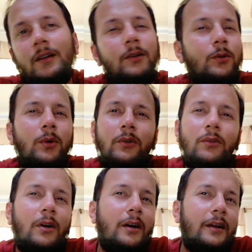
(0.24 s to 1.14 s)
Don't
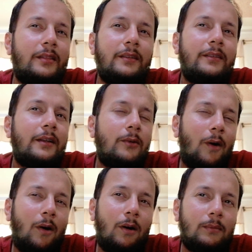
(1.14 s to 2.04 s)
try this at
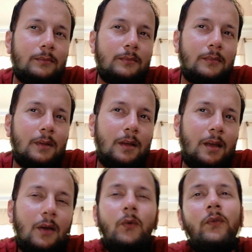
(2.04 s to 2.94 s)
home.
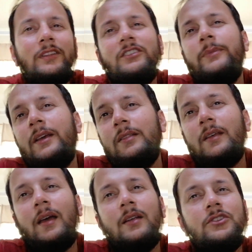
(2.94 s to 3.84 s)
Will Smith
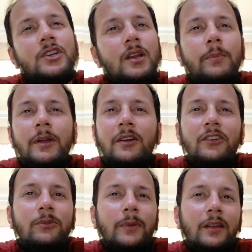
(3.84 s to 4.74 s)
and Jada Pinkett
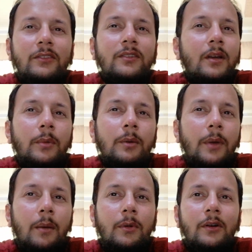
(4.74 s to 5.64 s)
Smith's double
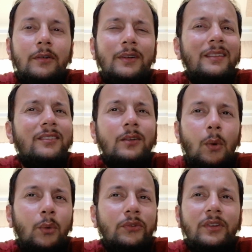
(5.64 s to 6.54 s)
memoir
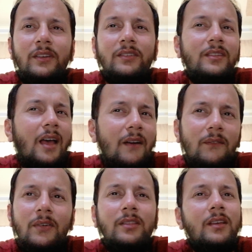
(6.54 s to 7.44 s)
discloses
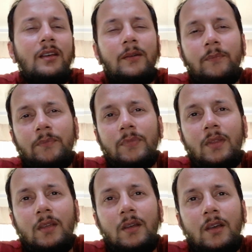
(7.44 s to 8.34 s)
everything.
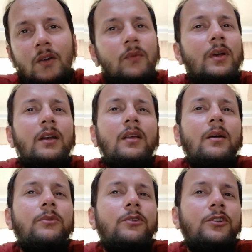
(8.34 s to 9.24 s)
When it
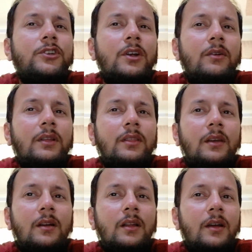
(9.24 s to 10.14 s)
comes to sharing
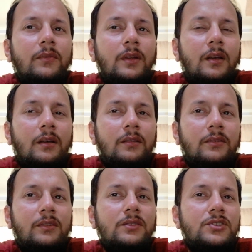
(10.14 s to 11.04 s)
their life
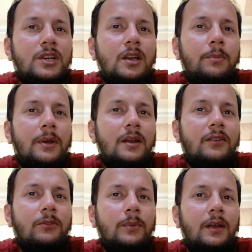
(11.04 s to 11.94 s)
tales, Jada Pinkett
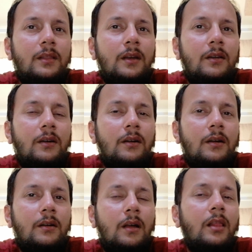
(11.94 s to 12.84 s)
Smith and
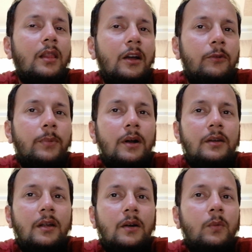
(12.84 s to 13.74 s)
her life
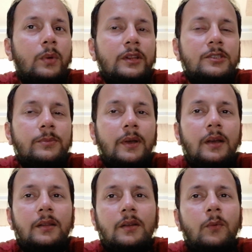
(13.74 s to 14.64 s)
partner Will
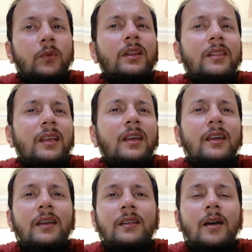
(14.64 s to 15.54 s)
Smith will
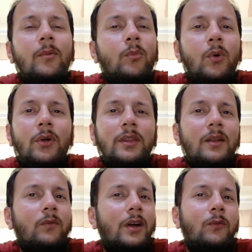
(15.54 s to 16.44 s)
need more
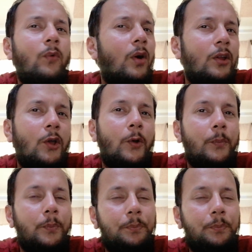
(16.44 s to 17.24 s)
than one volume.